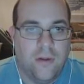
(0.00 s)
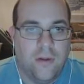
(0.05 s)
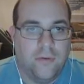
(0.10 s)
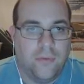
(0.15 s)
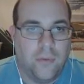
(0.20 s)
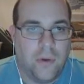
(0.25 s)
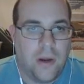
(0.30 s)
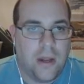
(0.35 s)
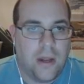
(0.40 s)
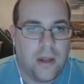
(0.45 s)

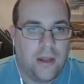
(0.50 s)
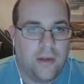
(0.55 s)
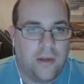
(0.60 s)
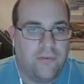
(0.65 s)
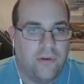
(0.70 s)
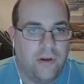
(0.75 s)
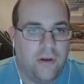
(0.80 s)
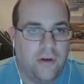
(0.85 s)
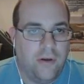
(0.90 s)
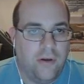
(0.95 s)
So what I'd like
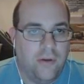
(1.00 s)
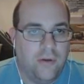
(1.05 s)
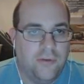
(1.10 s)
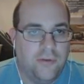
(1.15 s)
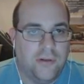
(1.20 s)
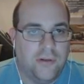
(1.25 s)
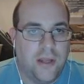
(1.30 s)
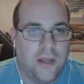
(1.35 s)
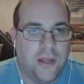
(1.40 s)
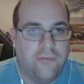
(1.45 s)
for you to do
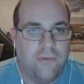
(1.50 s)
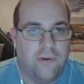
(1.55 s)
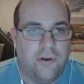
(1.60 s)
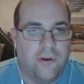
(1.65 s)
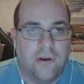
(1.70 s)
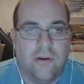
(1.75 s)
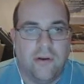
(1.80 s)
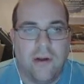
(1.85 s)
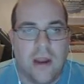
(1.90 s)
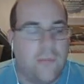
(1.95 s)
is I'd like for
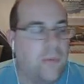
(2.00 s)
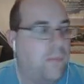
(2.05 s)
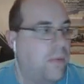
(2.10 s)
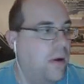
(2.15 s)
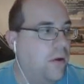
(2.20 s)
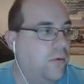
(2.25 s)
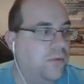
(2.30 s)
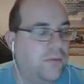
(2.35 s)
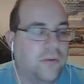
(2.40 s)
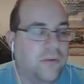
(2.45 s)
you to grab a
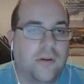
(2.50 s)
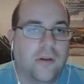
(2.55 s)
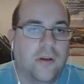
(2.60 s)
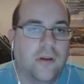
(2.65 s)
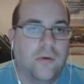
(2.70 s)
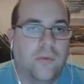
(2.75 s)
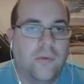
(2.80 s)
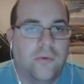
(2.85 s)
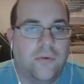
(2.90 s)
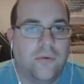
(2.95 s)
post-it
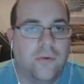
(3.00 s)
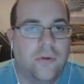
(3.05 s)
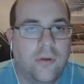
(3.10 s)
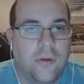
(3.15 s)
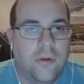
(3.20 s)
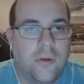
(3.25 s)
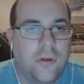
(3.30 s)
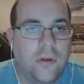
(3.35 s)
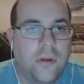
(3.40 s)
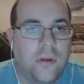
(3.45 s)
note
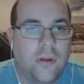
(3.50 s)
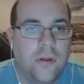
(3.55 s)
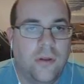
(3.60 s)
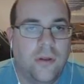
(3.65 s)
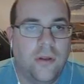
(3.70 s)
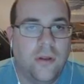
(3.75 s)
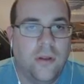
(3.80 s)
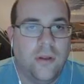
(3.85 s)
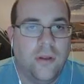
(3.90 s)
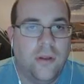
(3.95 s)

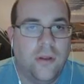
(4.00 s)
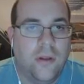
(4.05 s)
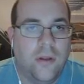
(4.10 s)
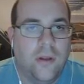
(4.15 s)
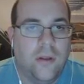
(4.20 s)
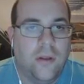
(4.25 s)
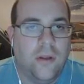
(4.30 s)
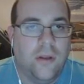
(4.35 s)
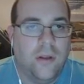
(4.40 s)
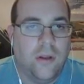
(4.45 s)

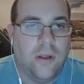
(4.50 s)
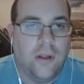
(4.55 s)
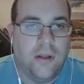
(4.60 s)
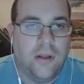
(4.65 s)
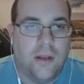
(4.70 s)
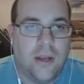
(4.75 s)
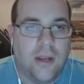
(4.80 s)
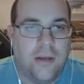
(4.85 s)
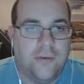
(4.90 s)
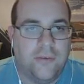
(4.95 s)
and
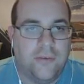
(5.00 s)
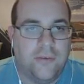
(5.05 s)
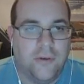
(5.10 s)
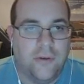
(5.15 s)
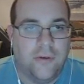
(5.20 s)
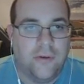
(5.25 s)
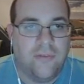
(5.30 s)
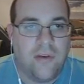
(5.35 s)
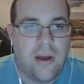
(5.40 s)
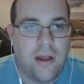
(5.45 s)
then answer
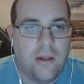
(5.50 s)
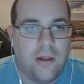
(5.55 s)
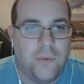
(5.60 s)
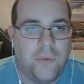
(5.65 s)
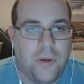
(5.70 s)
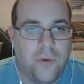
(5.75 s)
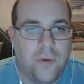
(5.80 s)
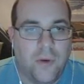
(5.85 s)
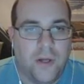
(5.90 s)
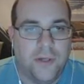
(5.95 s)
this
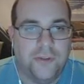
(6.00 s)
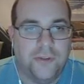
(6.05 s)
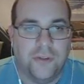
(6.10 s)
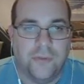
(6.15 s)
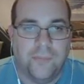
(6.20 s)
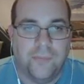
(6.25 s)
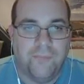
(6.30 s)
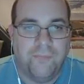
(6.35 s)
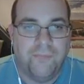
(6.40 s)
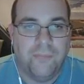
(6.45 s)
following
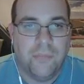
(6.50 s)
question.